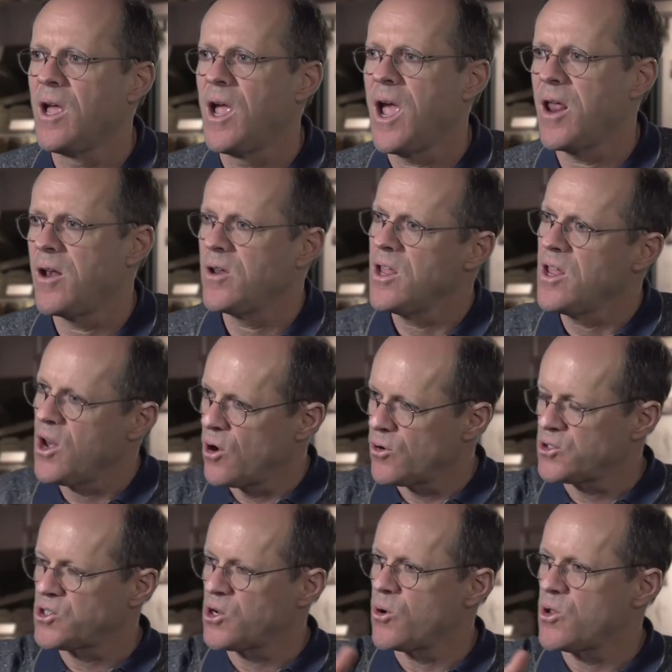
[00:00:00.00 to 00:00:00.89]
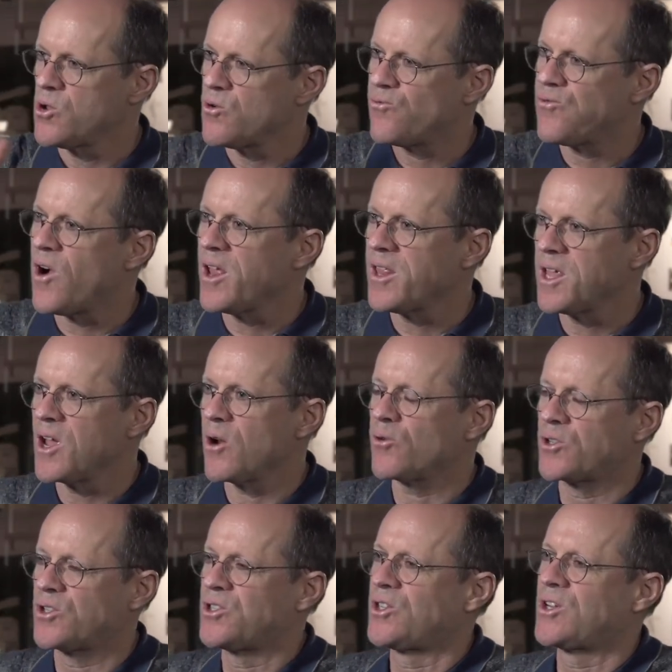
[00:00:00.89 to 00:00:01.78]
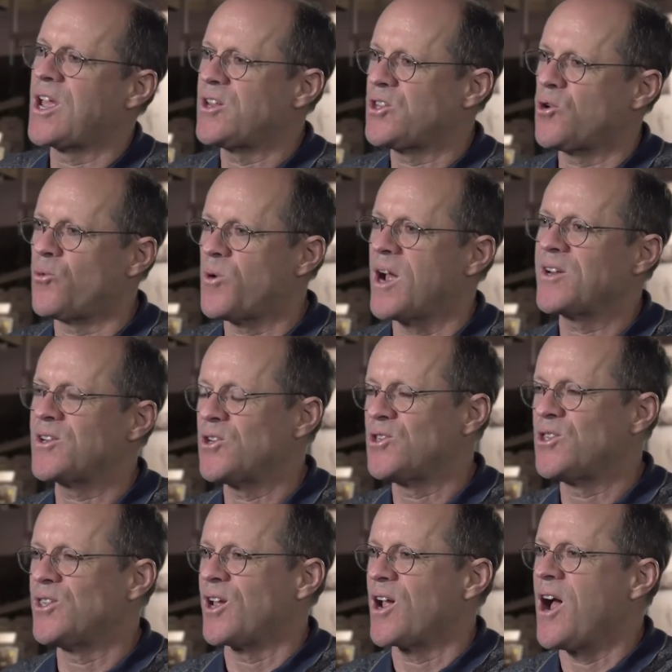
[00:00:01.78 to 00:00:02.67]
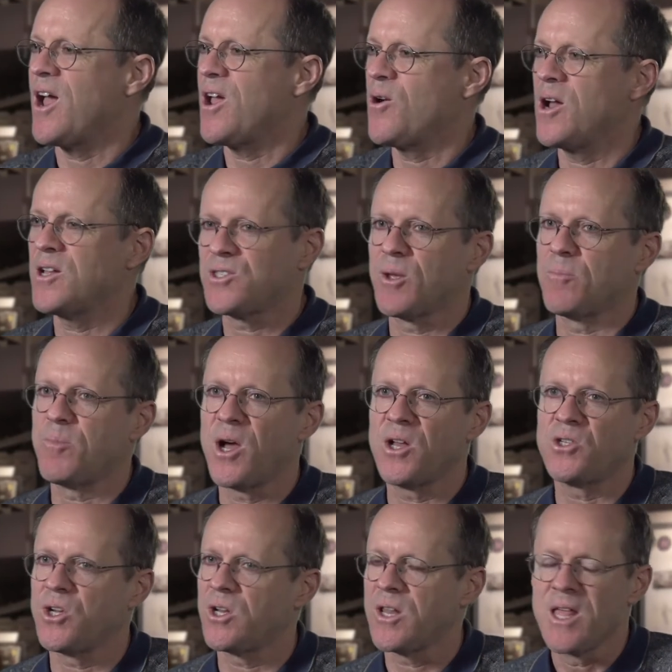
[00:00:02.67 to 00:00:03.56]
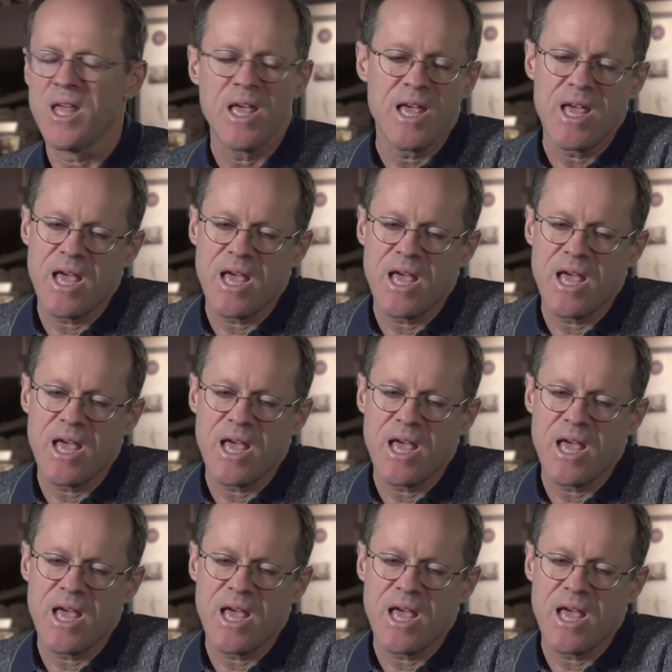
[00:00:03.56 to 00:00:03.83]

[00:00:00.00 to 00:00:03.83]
And you know, so you finally get directed to the guy who has the budget,